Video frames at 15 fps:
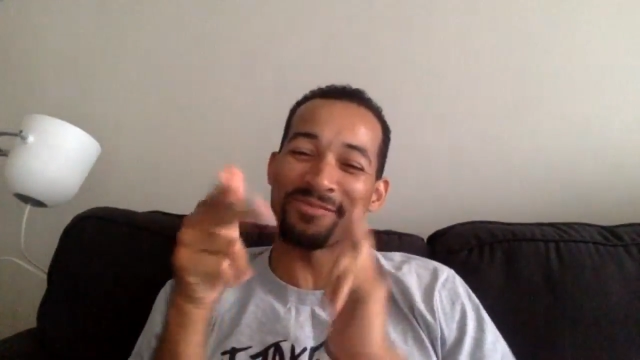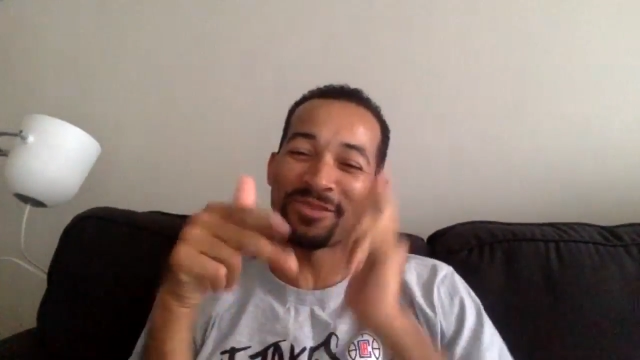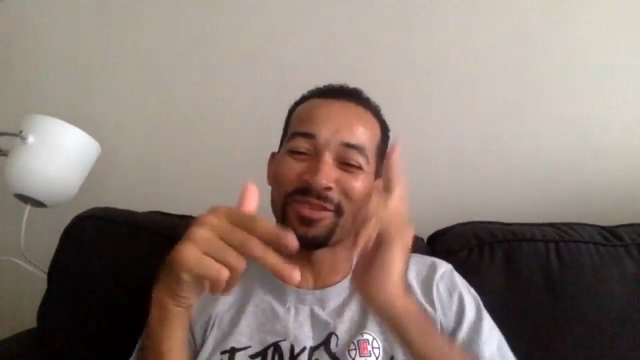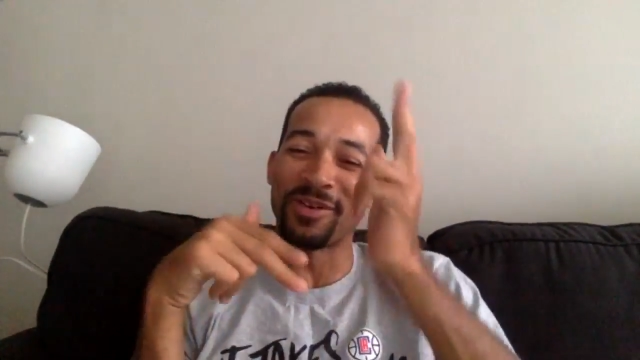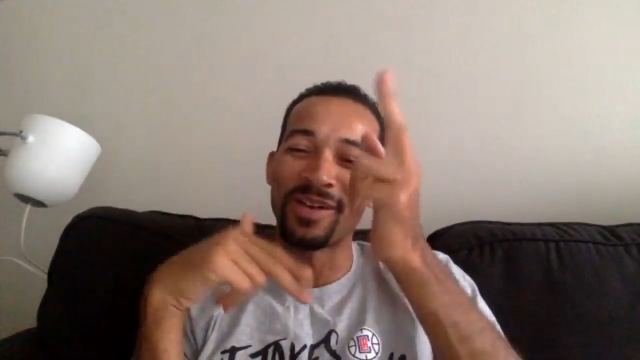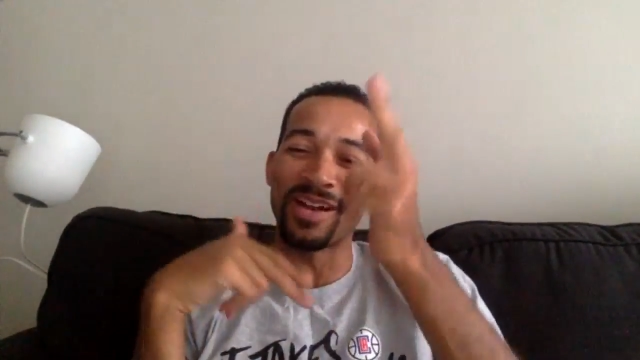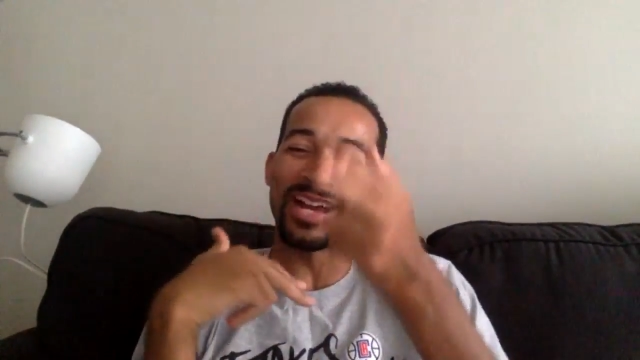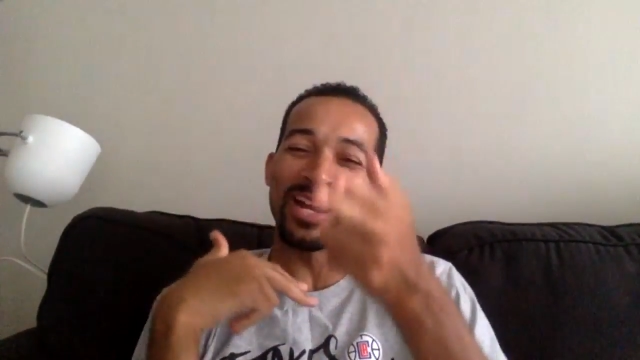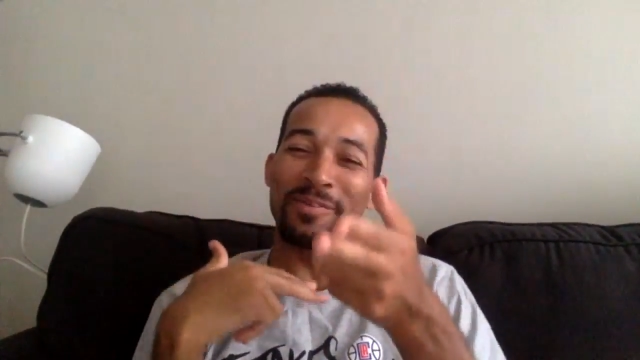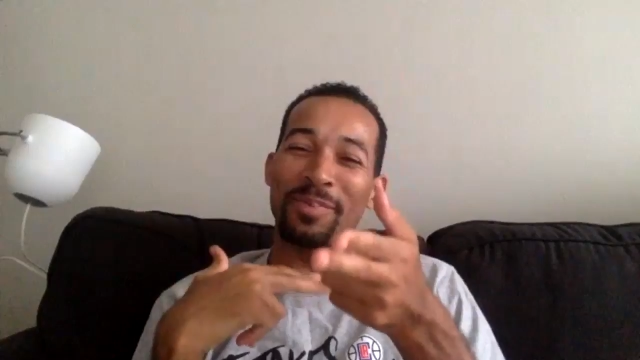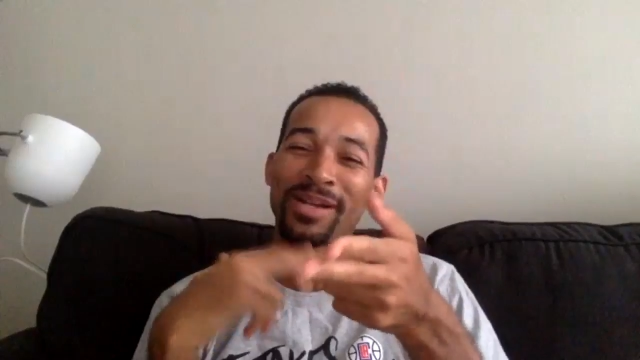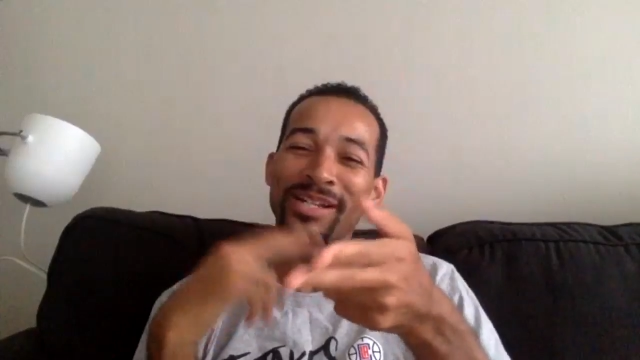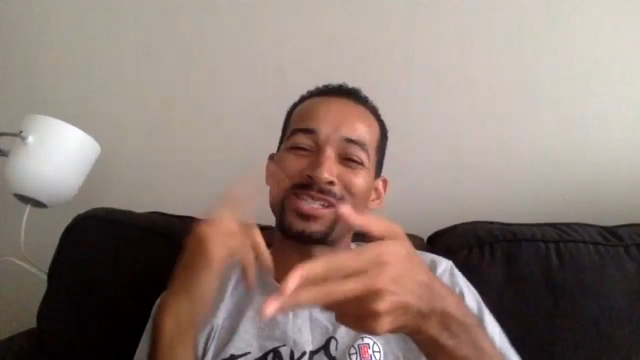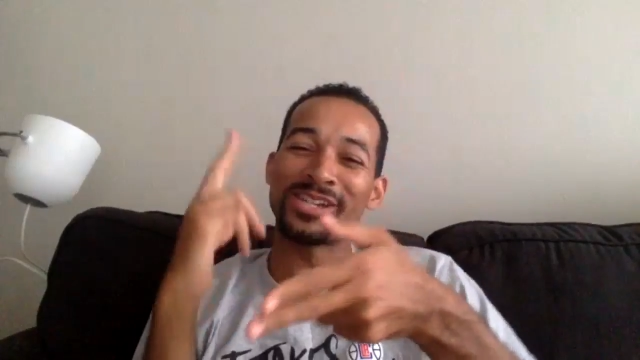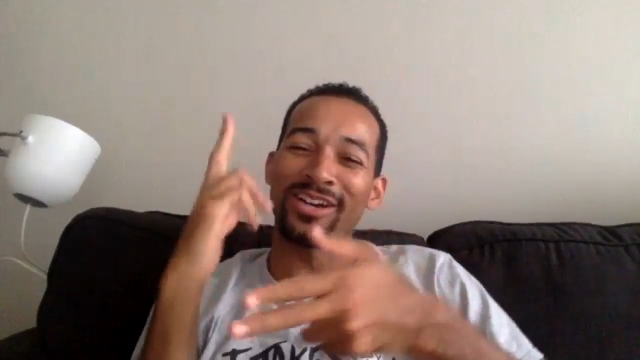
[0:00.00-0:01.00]
but we're going to
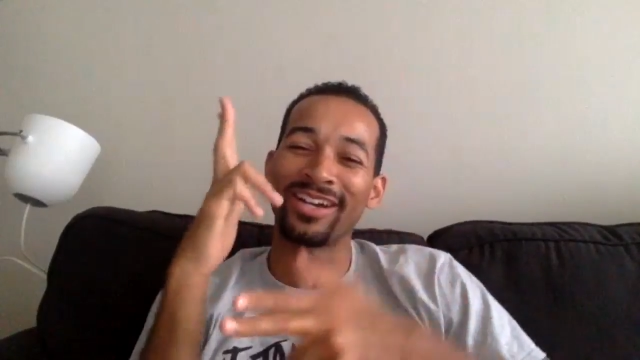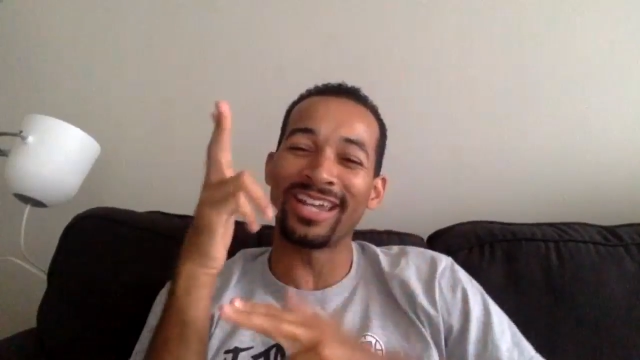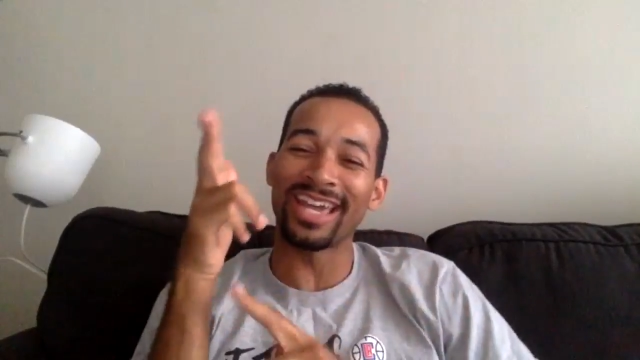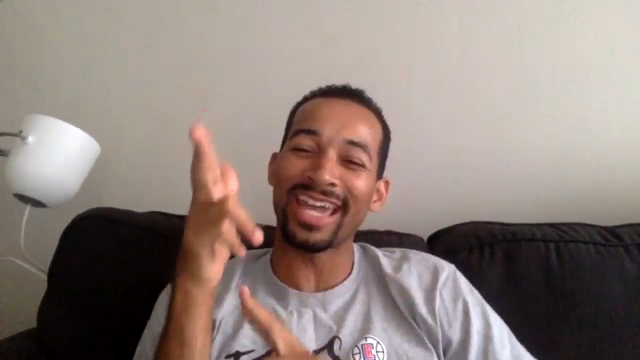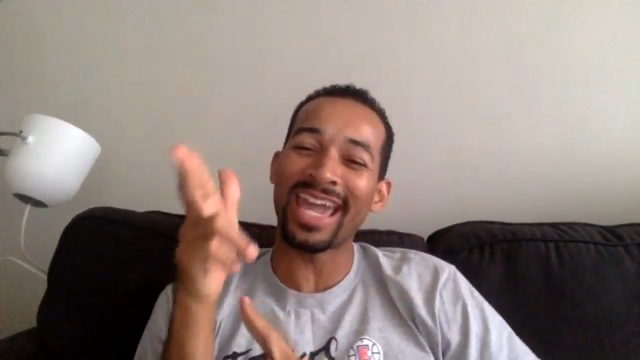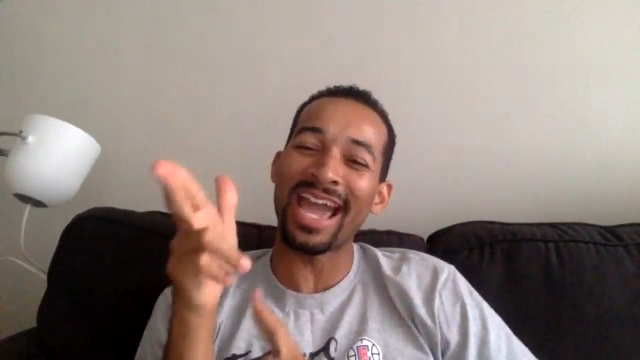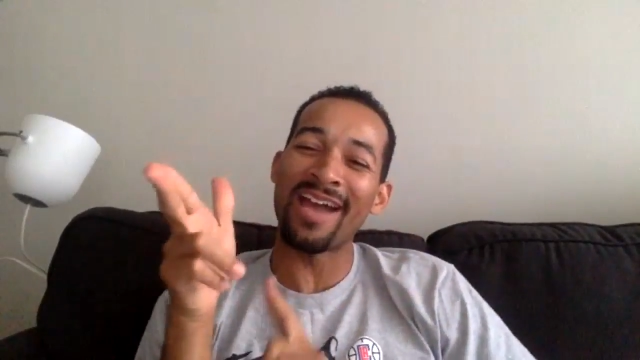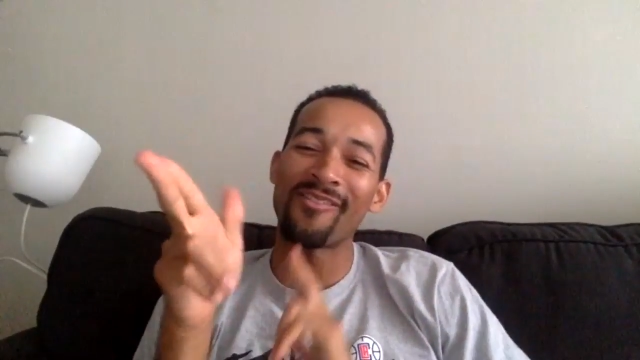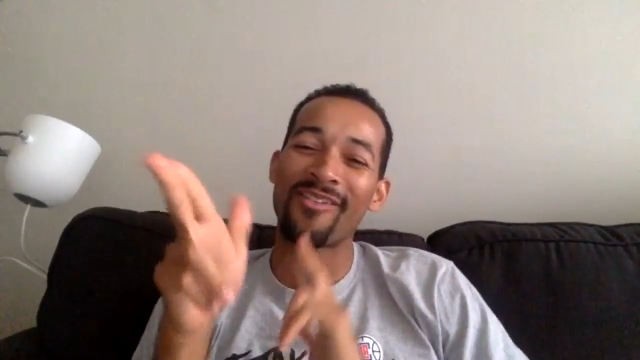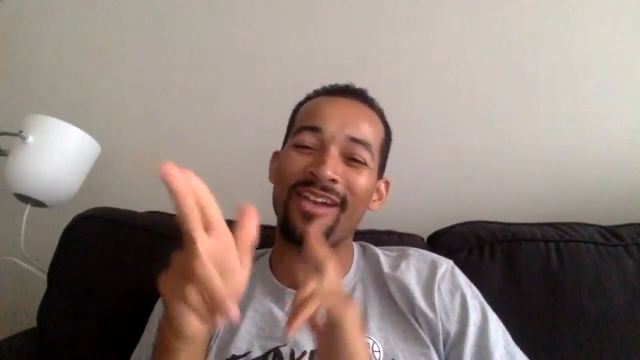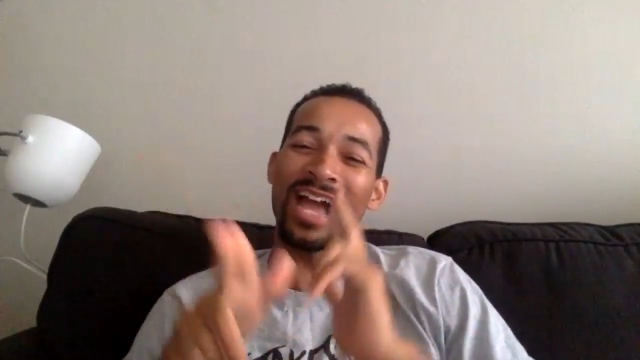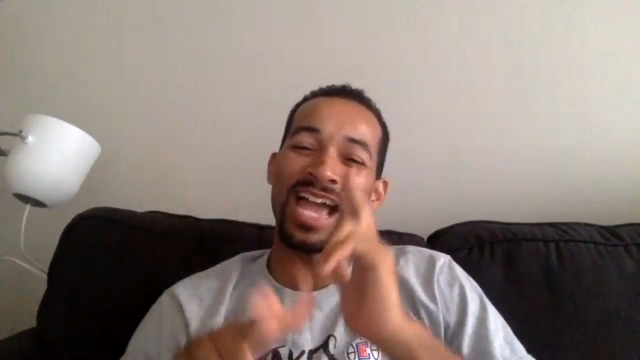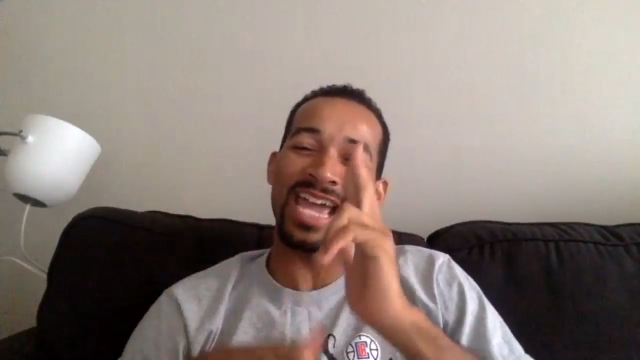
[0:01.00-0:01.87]
put you on the camera